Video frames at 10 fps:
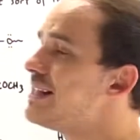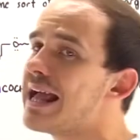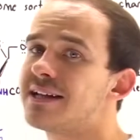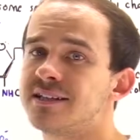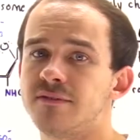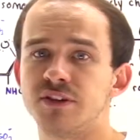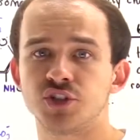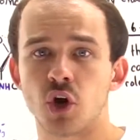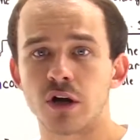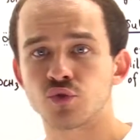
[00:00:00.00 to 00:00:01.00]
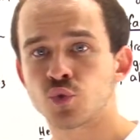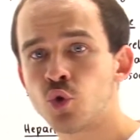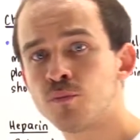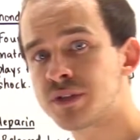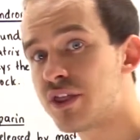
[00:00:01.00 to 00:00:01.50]
negatively charged
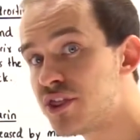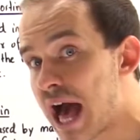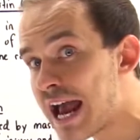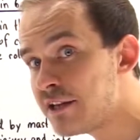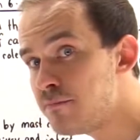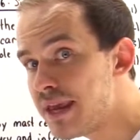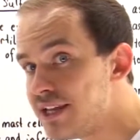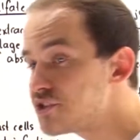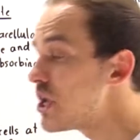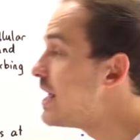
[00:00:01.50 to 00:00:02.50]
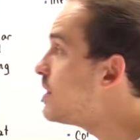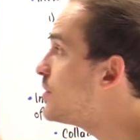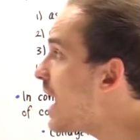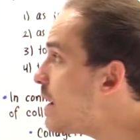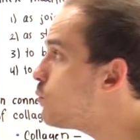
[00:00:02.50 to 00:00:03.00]
groups, that means
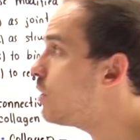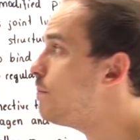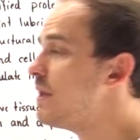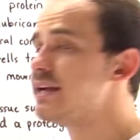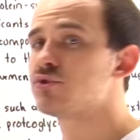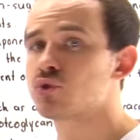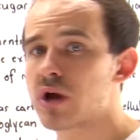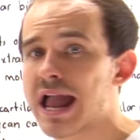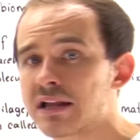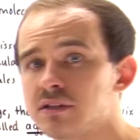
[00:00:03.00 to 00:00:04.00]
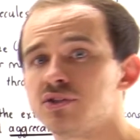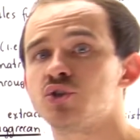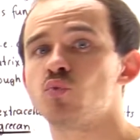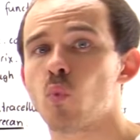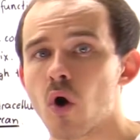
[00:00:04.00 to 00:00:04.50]
they will be attracted
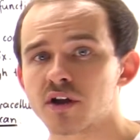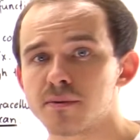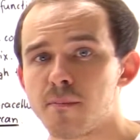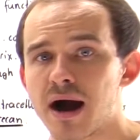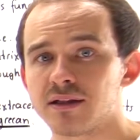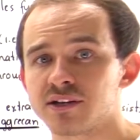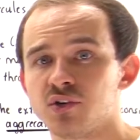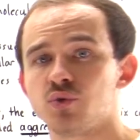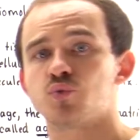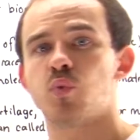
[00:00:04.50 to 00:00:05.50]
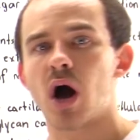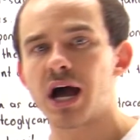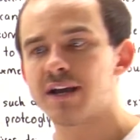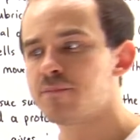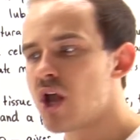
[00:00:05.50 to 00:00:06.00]
to water molecules.
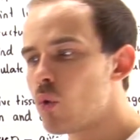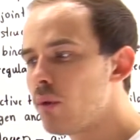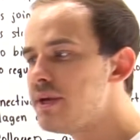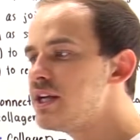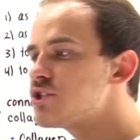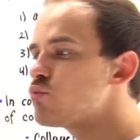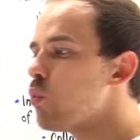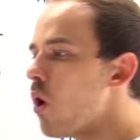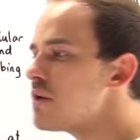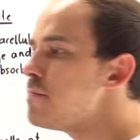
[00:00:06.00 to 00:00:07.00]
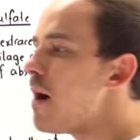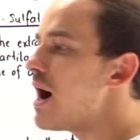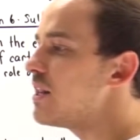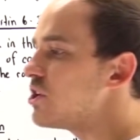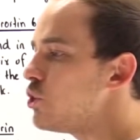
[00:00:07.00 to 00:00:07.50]
Why? Well, because water
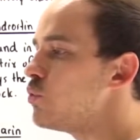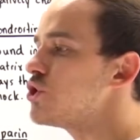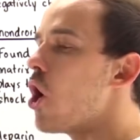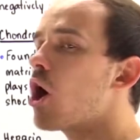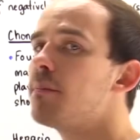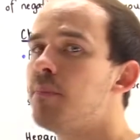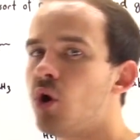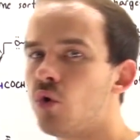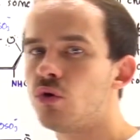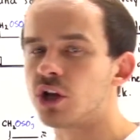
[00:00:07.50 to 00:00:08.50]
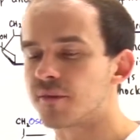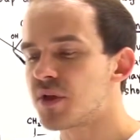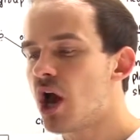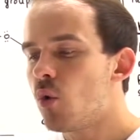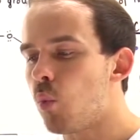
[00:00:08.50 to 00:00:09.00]
molecules are polar.
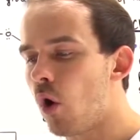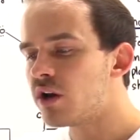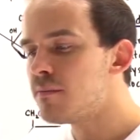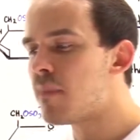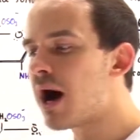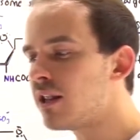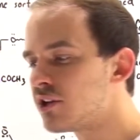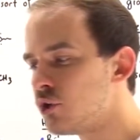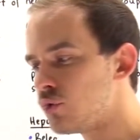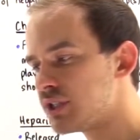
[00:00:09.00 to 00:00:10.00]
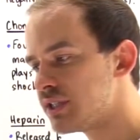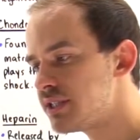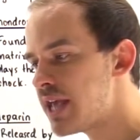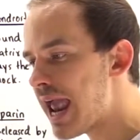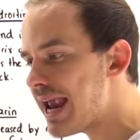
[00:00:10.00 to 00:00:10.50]
Water molecules
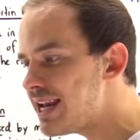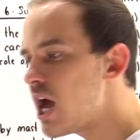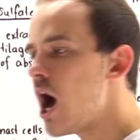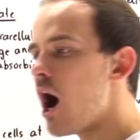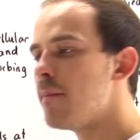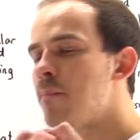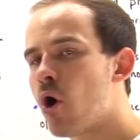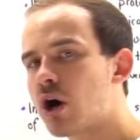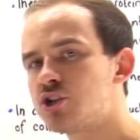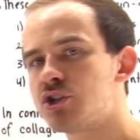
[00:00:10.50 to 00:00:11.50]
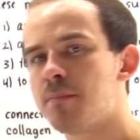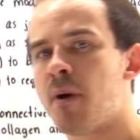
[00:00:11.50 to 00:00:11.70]
contain a partial